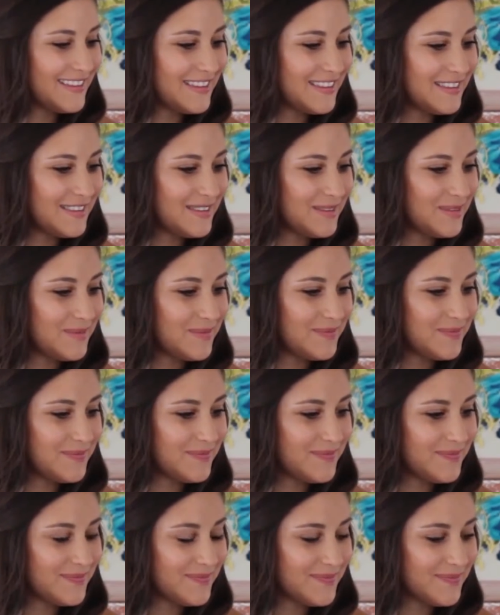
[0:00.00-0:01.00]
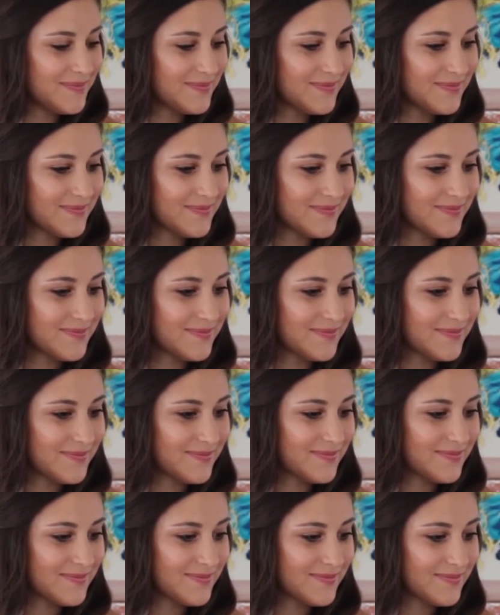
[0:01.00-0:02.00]

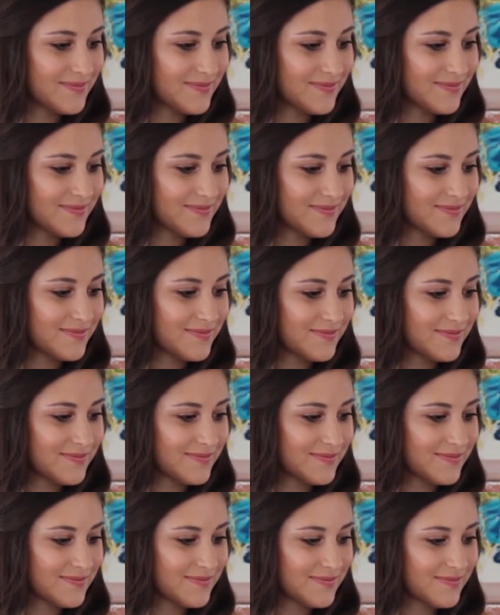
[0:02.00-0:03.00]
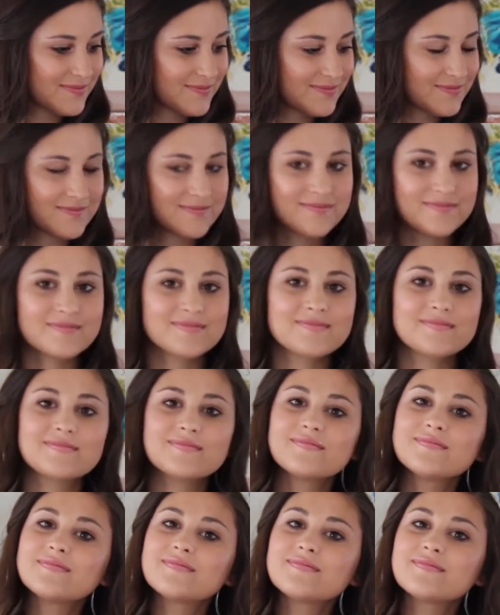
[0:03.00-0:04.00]

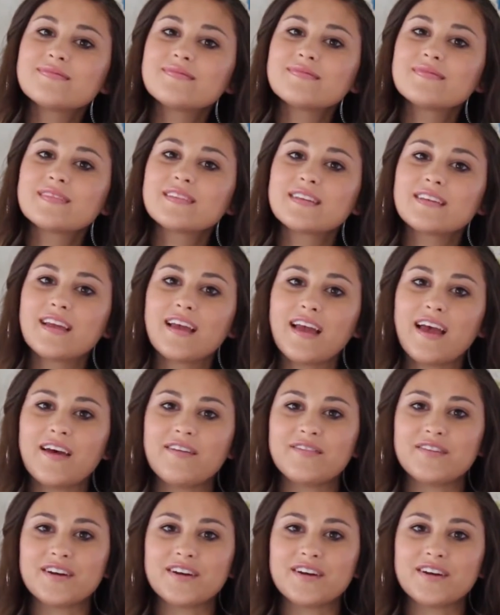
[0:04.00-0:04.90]
(silent)